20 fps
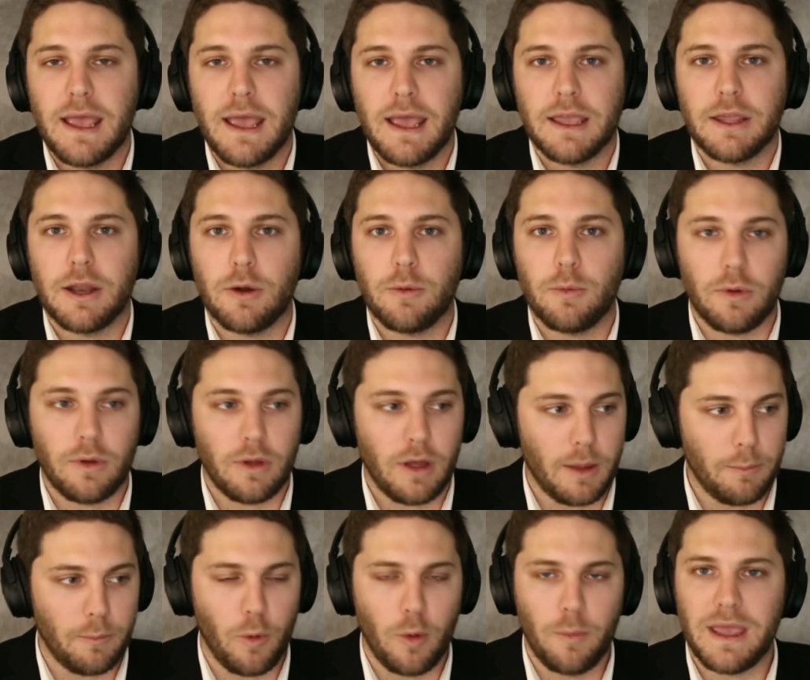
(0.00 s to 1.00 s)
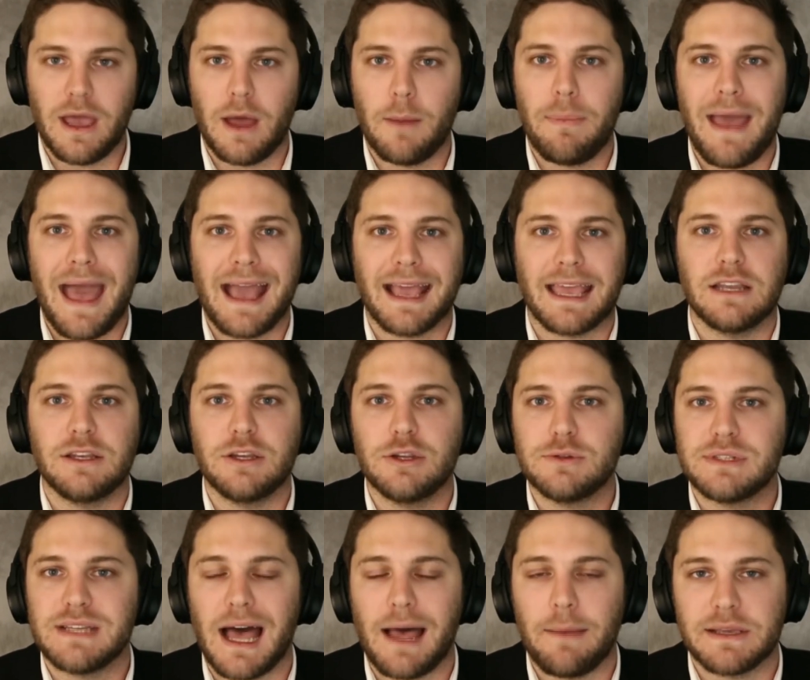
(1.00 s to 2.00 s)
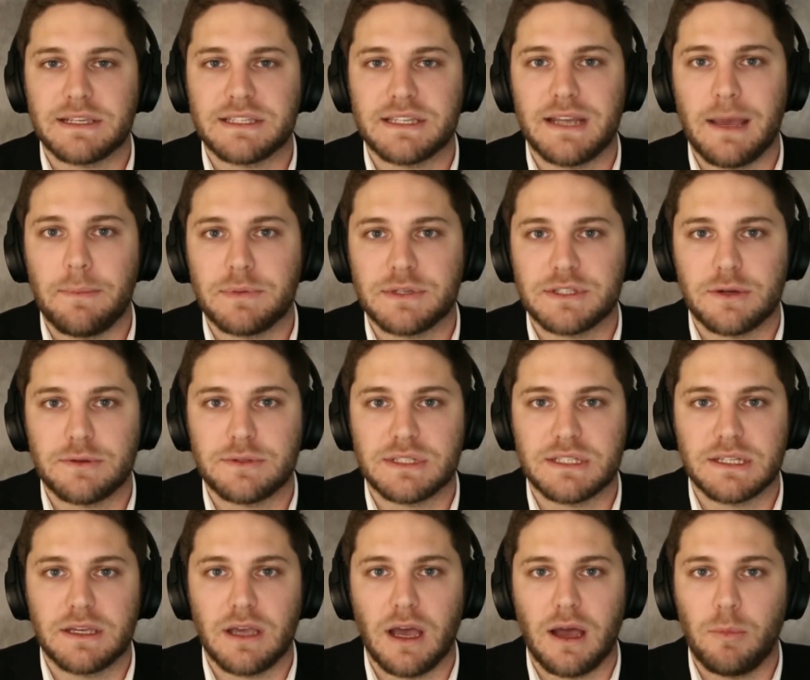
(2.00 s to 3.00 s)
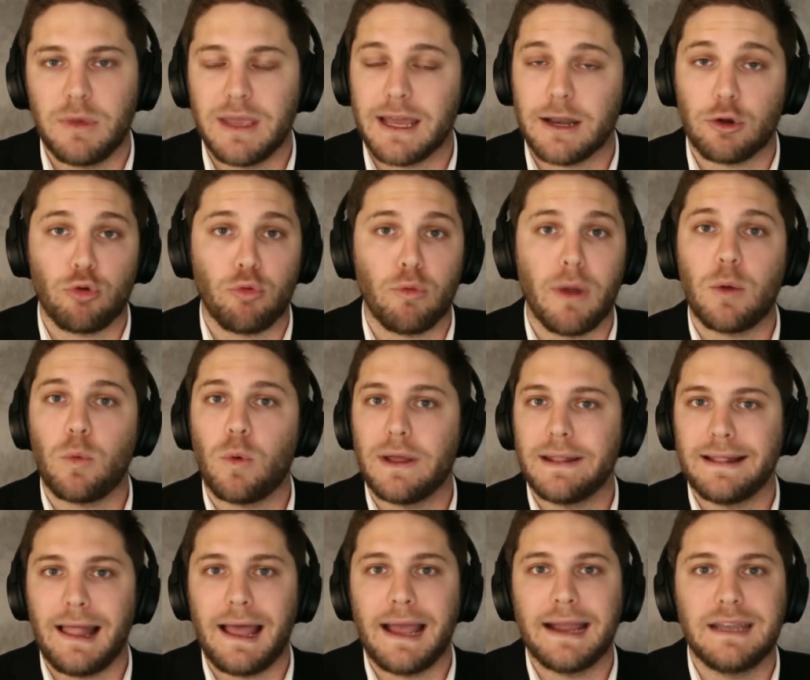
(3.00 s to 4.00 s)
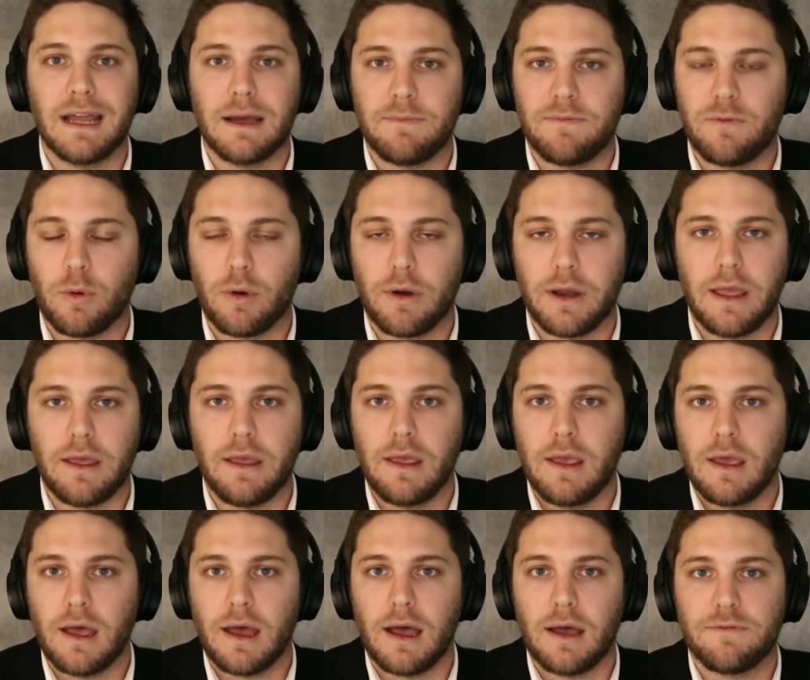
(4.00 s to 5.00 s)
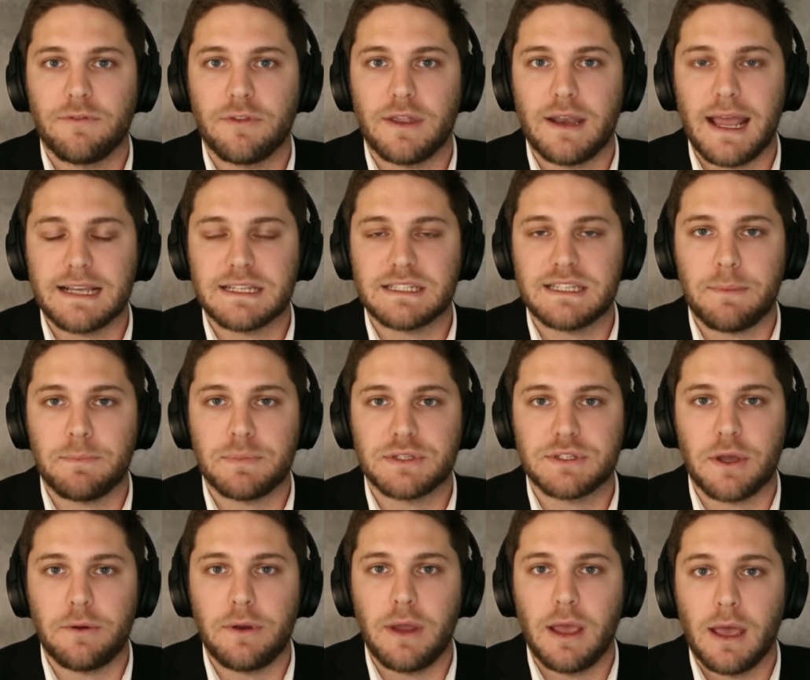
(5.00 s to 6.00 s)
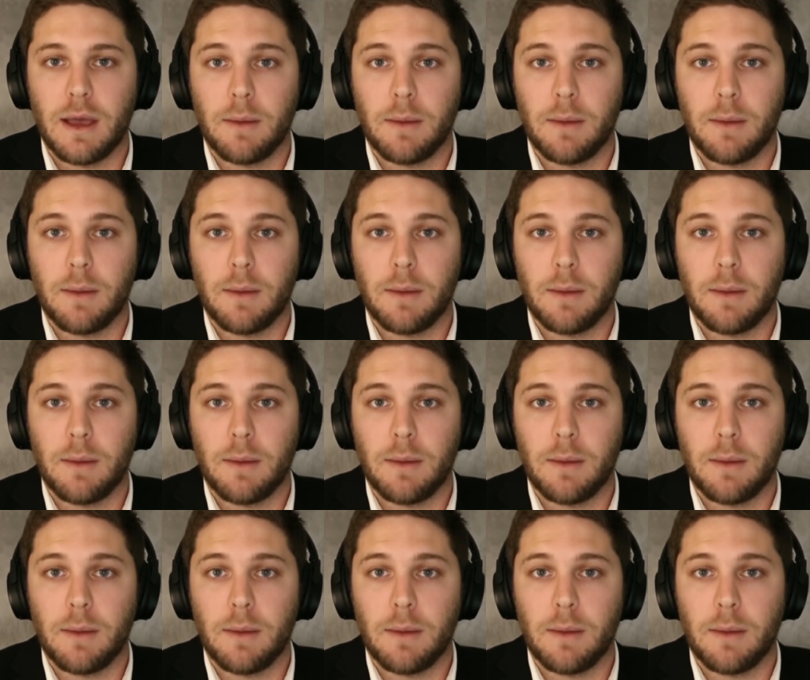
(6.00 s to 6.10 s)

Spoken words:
We'll be unpacking new topics in episodes to come. We got a great one lined up for you for the next episode.